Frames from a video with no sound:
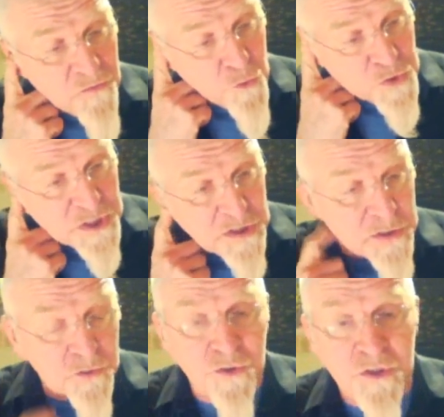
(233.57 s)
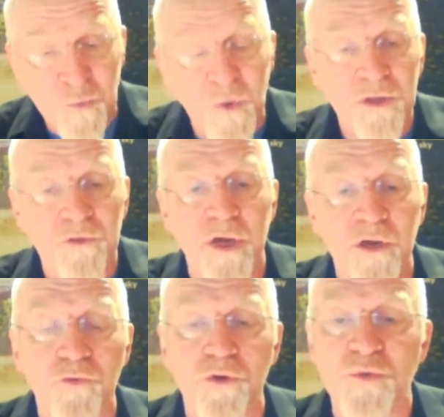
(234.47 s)
and 14 degrees, where the Grand
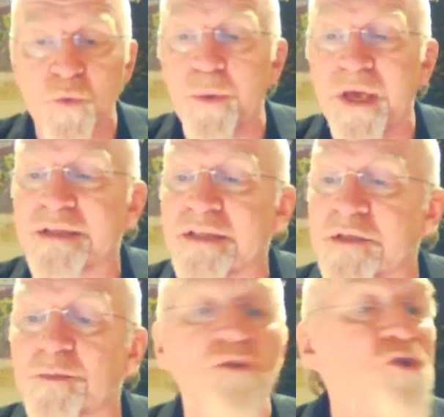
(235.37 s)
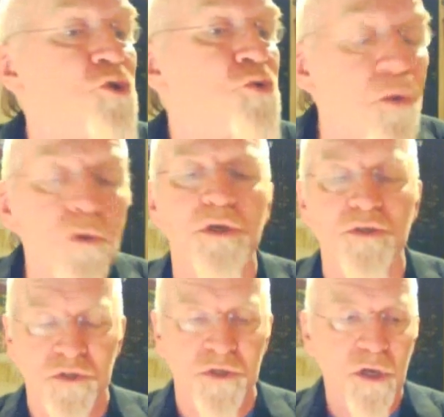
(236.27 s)
Cross will be at its most
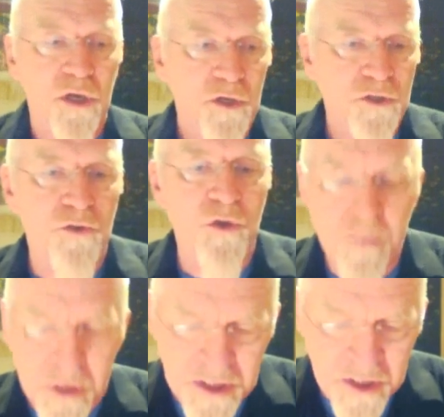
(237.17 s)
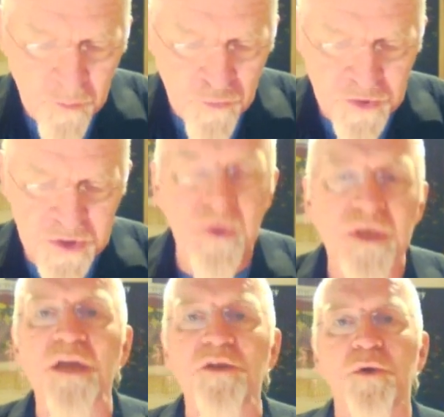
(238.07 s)
strongest during mid-April. So
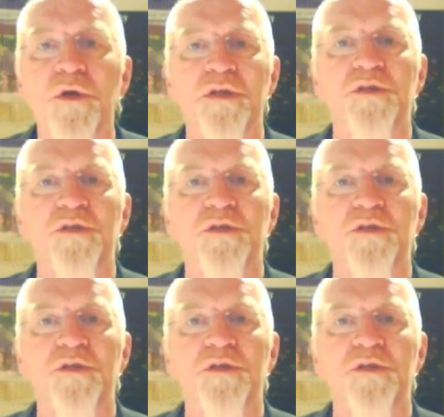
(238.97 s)
again, you can